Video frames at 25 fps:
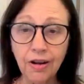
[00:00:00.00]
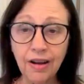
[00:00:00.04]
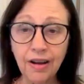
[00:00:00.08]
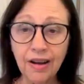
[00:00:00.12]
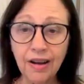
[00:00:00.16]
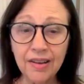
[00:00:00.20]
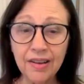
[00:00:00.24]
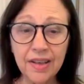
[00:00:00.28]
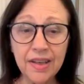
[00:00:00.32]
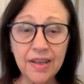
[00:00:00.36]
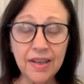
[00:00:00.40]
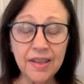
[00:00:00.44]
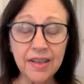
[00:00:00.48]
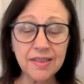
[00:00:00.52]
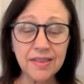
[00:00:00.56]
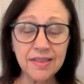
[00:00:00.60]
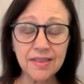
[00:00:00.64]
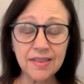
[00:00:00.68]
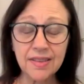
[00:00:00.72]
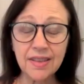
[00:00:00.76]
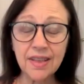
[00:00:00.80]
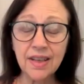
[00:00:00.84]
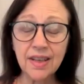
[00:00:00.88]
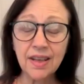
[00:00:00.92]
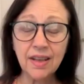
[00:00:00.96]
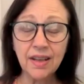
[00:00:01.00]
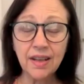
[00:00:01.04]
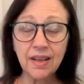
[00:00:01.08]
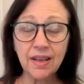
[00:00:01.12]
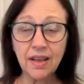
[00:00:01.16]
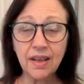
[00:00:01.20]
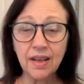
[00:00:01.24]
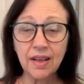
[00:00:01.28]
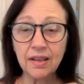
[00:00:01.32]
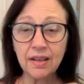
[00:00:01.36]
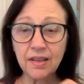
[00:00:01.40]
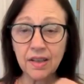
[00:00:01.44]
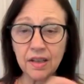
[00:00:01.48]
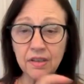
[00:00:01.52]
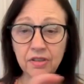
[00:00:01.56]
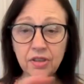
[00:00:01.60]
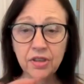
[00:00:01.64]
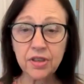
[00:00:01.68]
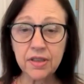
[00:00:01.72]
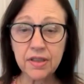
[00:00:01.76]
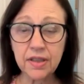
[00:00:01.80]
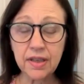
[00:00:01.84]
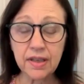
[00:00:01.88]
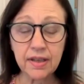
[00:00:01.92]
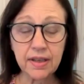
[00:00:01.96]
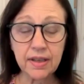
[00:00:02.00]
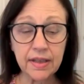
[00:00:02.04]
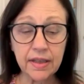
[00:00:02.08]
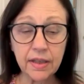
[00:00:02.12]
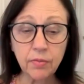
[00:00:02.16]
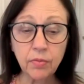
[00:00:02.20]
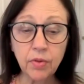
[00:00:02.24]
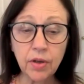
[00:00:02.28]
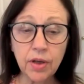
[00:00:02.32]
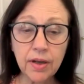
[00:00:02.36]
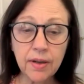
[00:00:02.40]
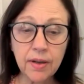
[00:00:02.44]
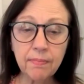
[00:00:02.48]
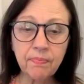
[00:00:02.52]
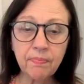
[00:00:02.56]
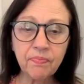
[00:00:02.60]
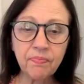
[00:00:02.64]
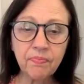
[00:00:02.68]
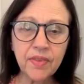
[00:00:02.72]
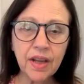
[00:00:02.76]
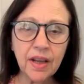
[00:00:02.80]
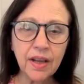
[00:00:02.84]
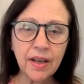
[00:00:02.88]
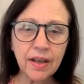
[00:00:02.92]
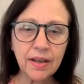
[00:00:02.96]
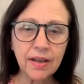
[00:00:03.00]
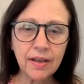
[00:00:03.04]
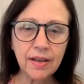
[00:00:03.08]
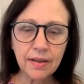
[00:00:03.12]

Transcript: your audience, not just anyone.